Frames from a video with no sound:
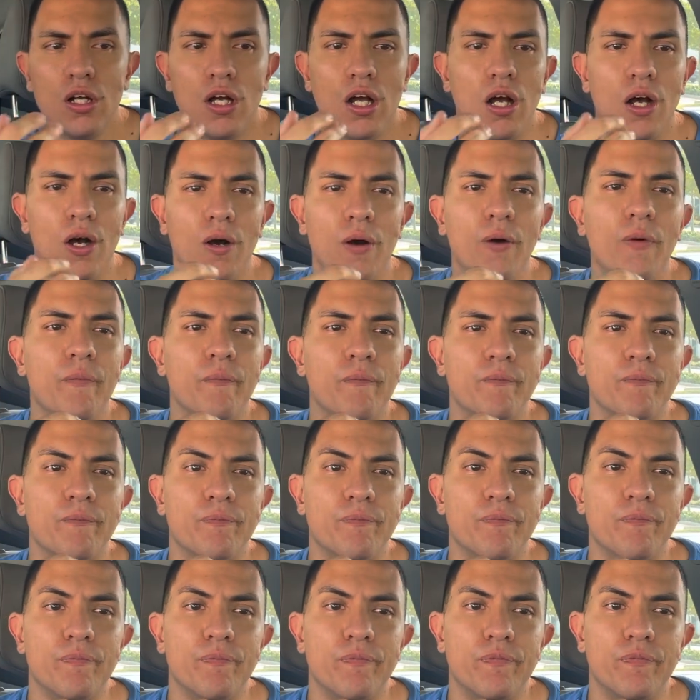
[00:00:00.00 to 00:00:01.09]
Um,
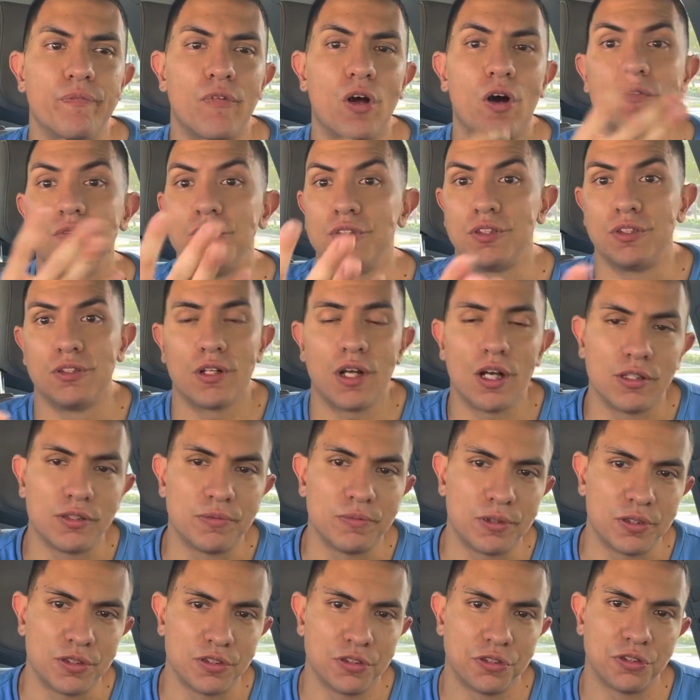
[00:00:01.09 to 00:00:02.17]
obviously not,
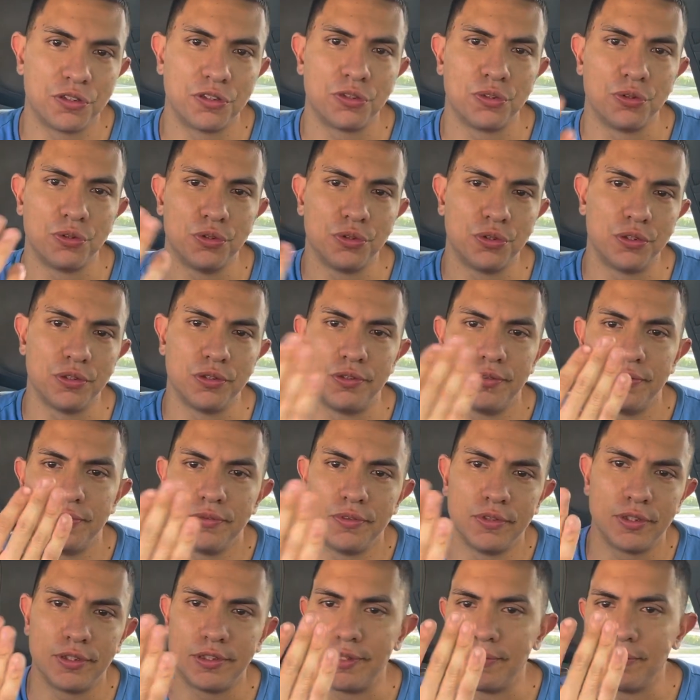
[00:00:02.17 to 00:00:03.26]
because you're still using
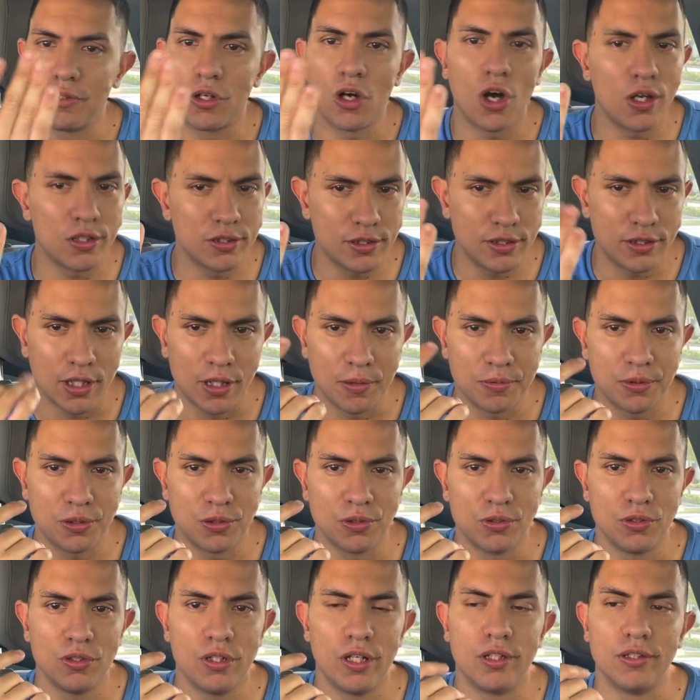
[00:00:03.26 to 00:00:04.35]
the same concepts
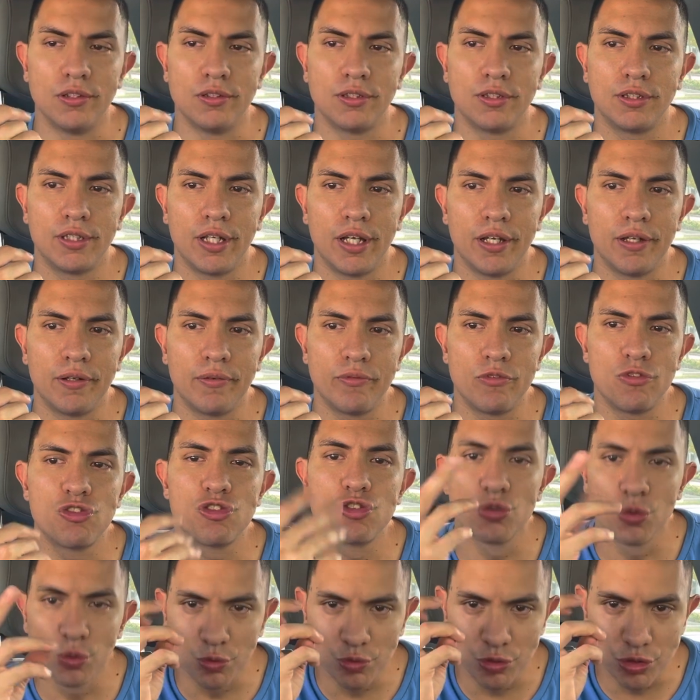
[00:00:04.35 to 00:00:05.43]
and the same
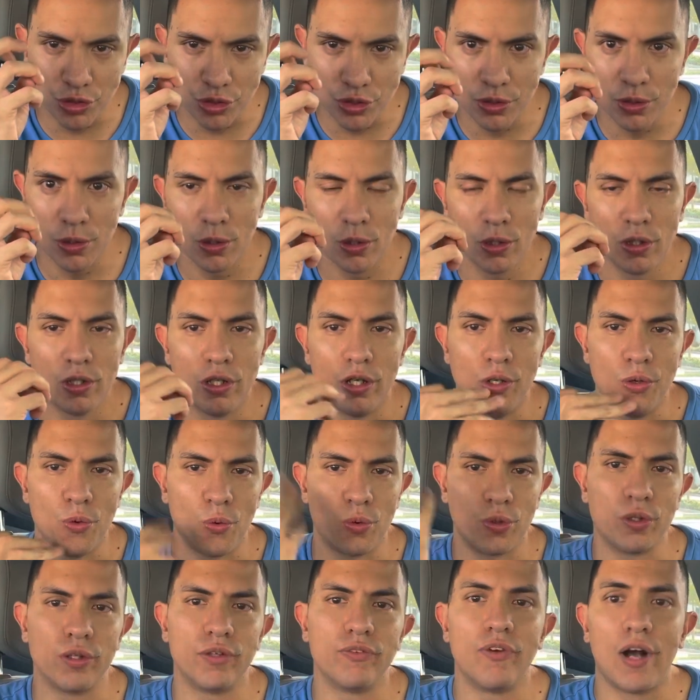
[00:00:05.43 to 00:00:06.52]
truths in
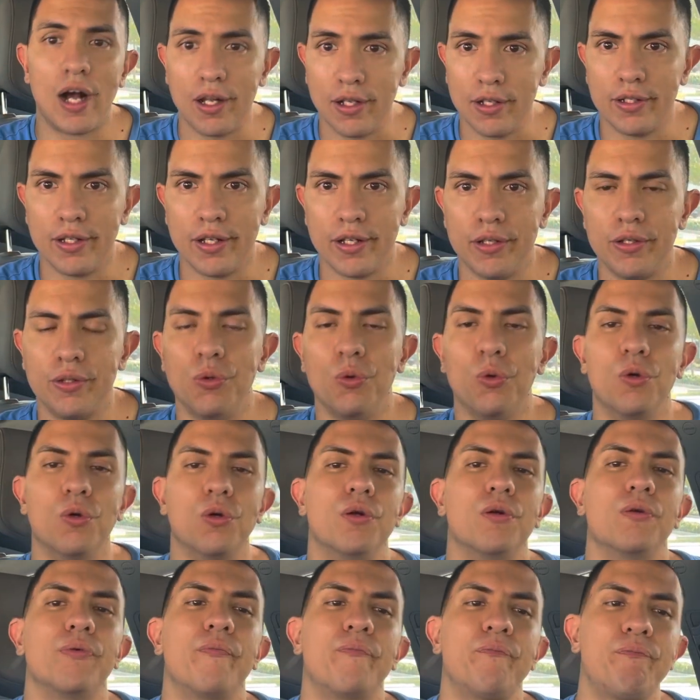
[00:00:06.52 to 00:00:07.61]
order to validate
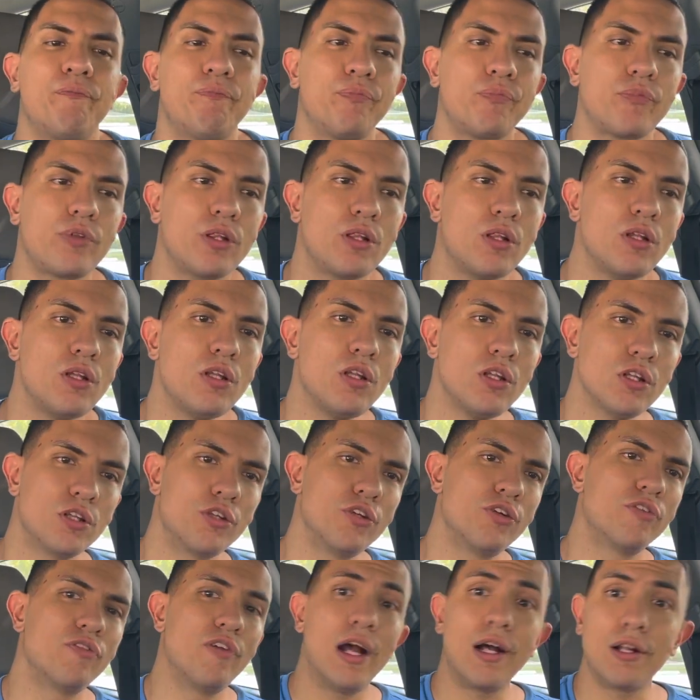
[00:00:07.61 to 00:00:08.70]
your
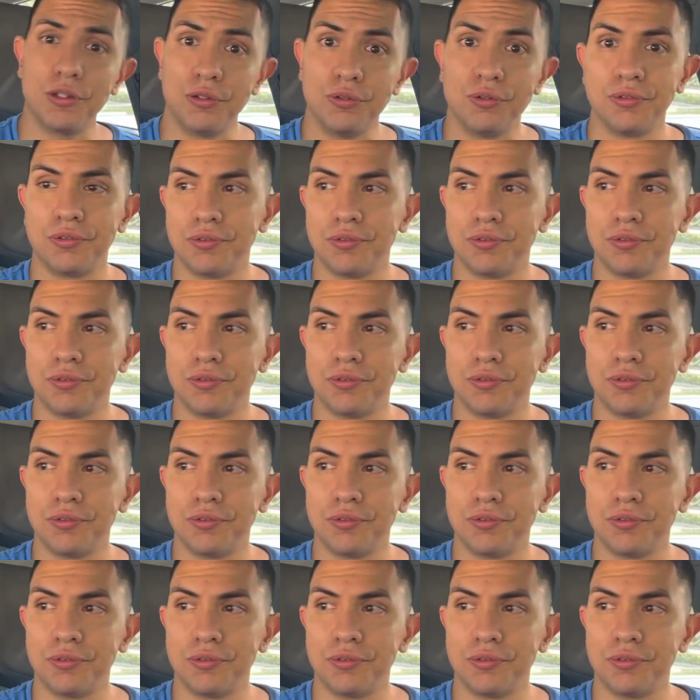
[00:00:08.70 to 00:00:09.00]
values.